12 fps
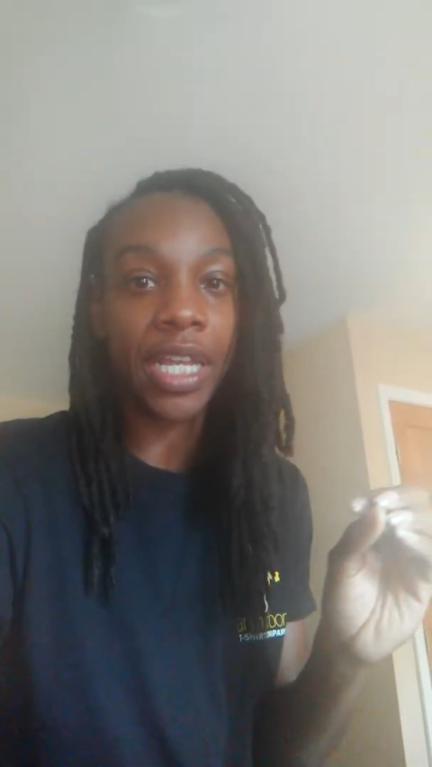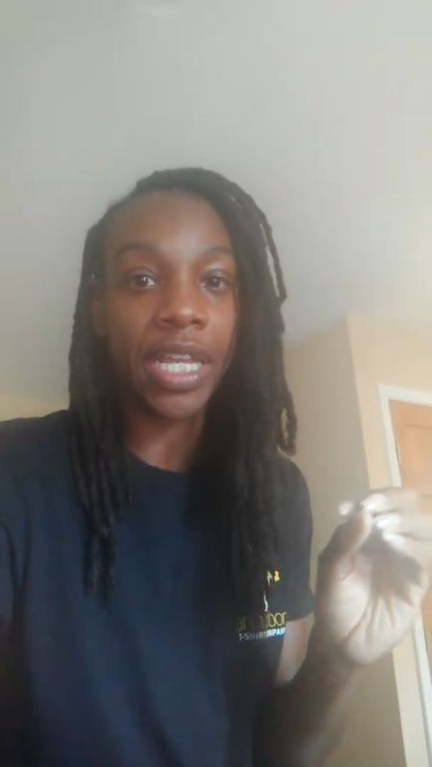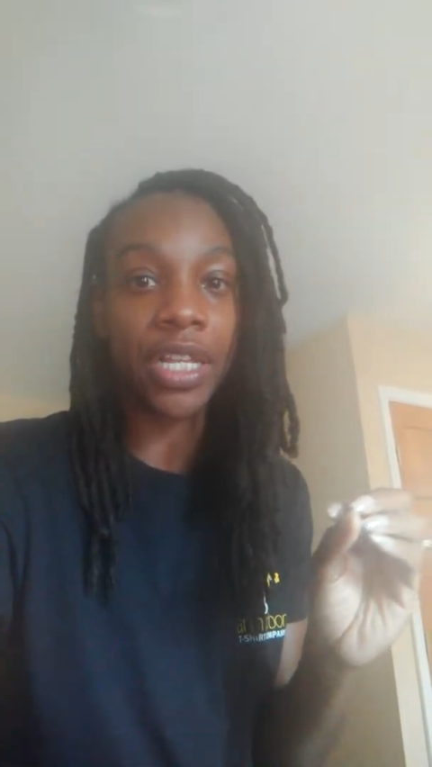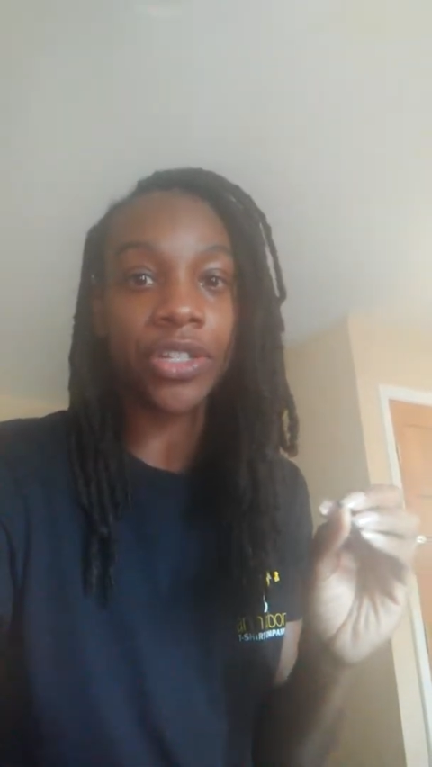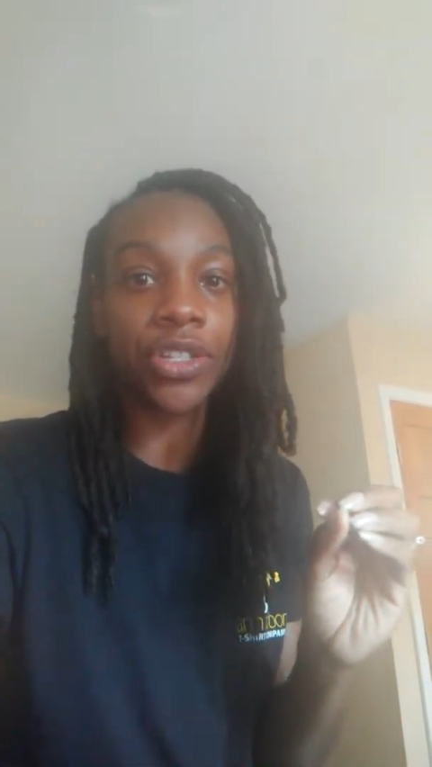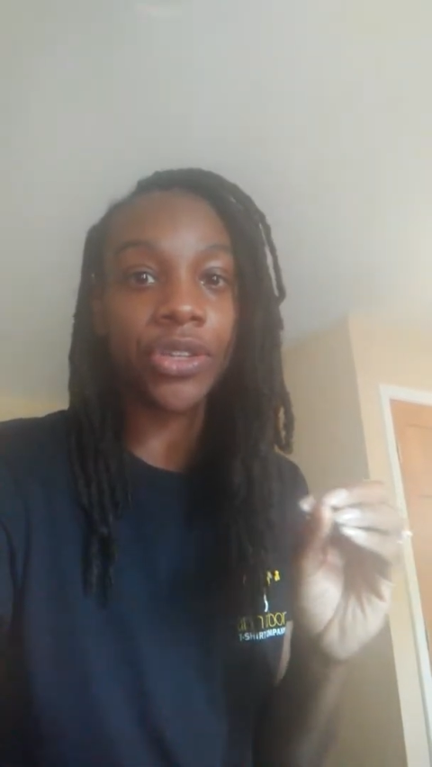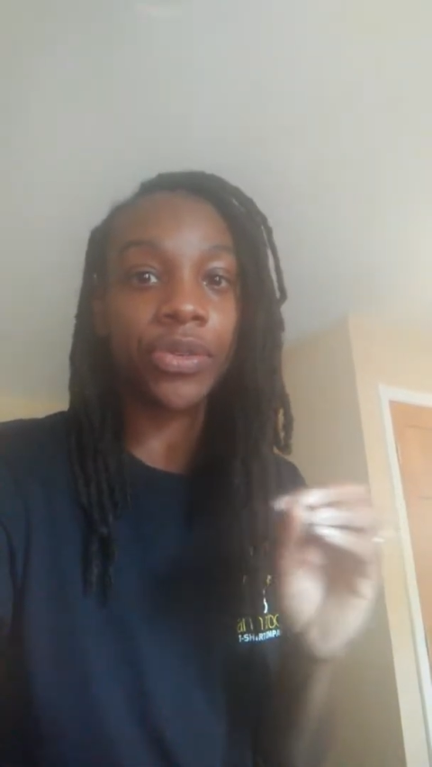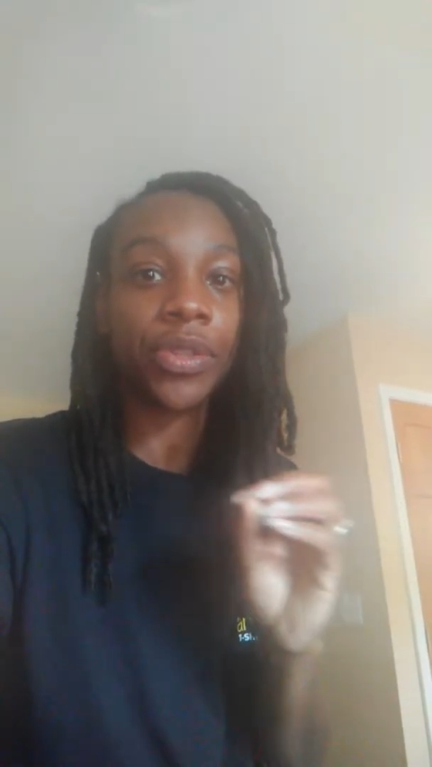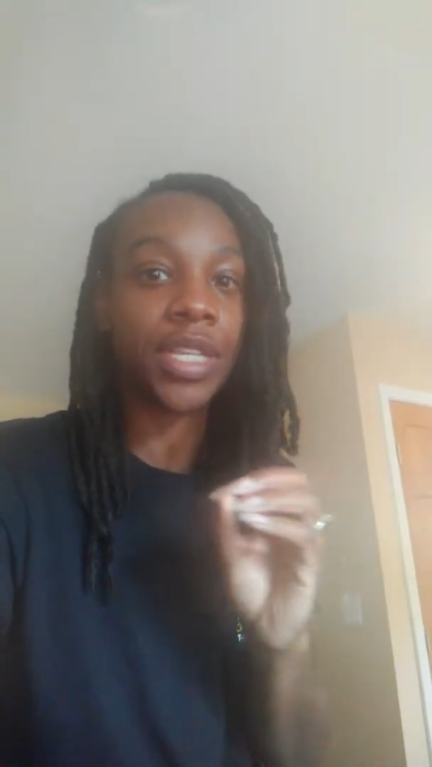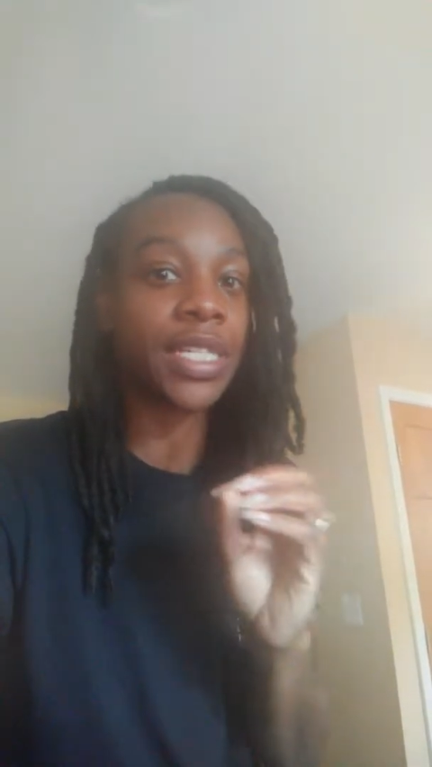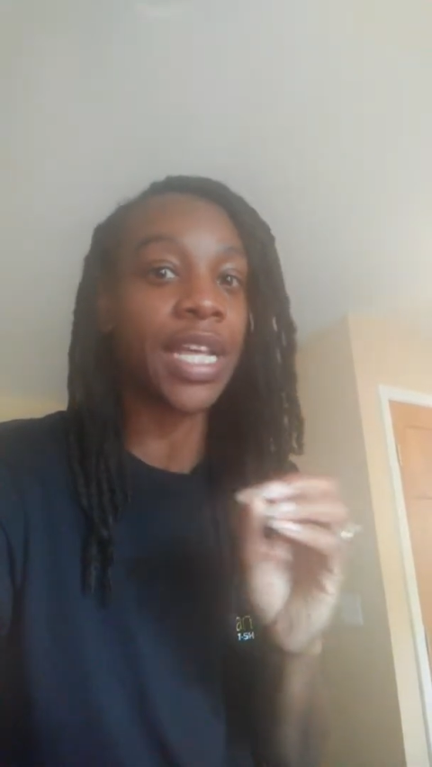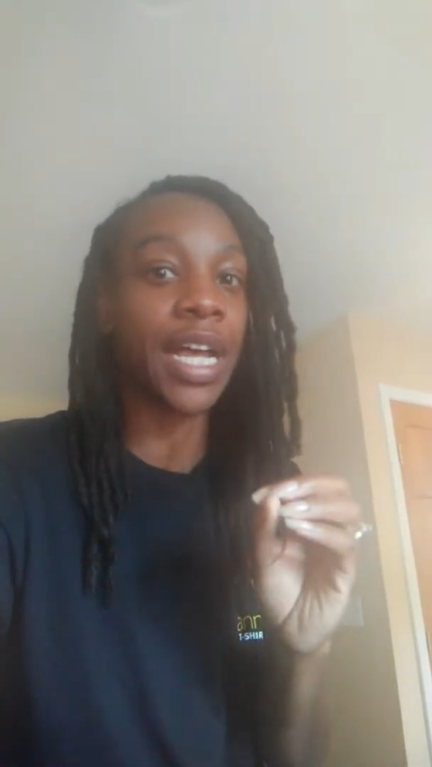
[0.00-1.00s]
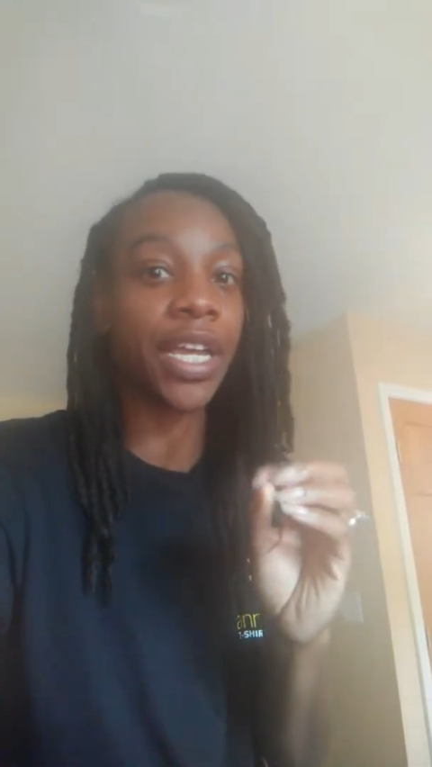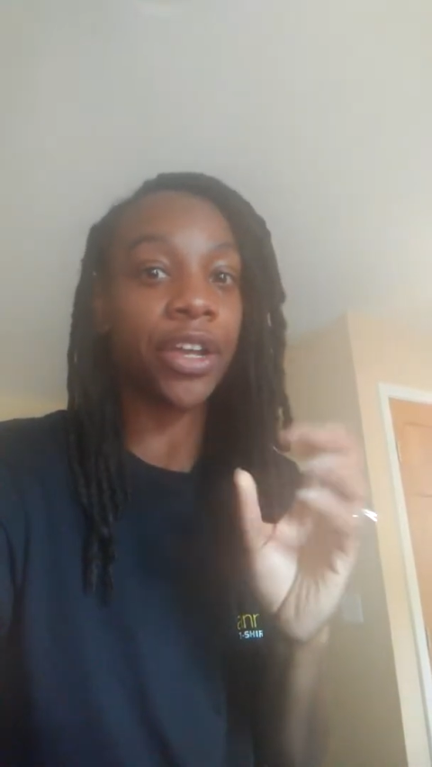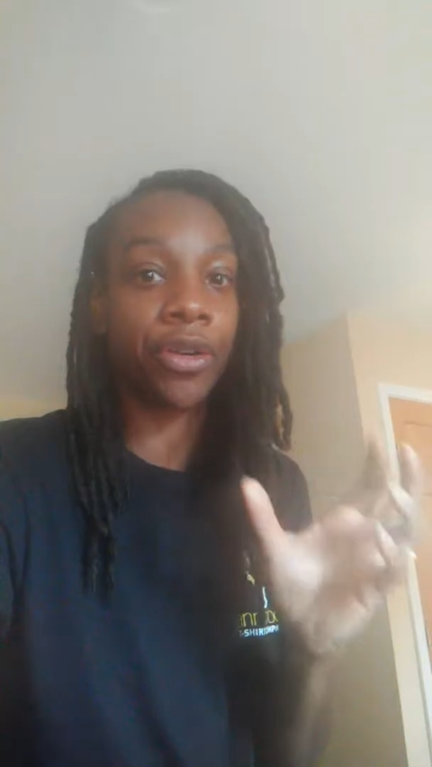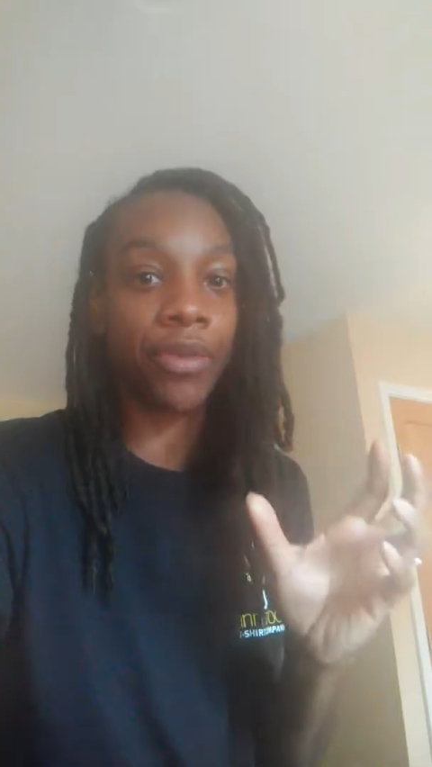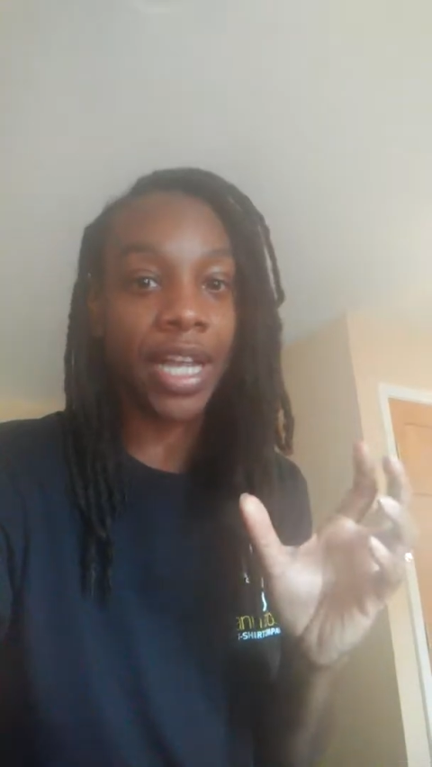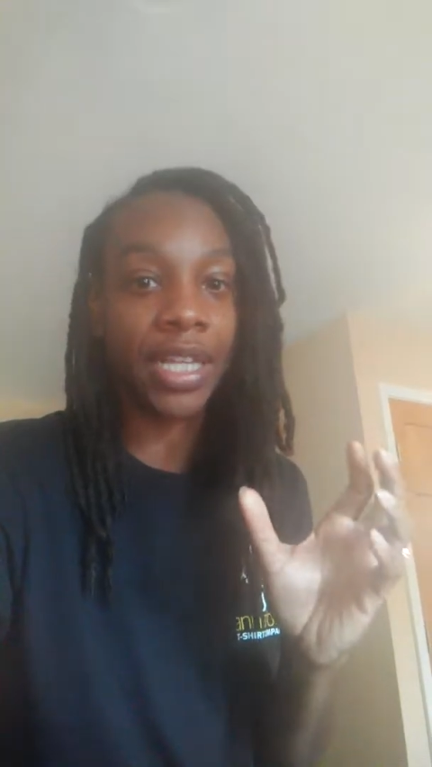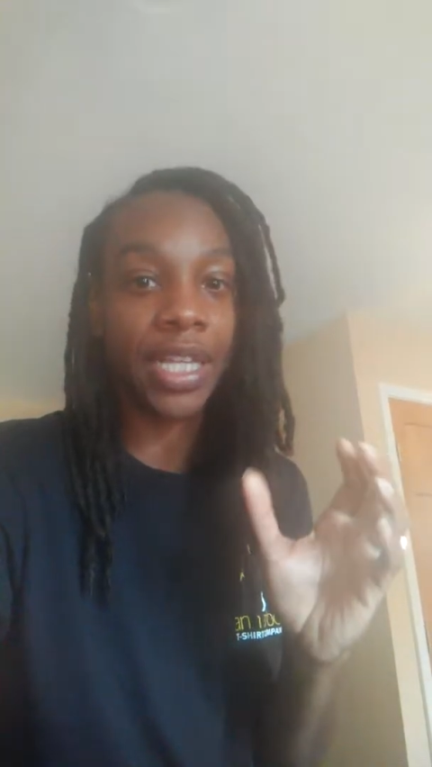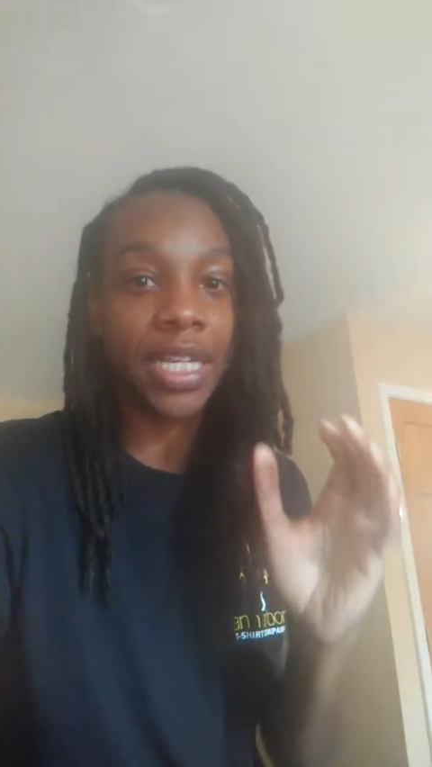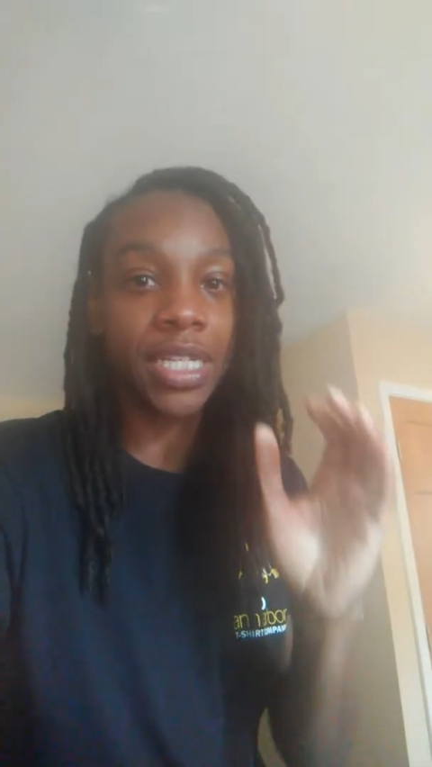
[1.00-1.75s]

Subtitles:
into the socket correctly.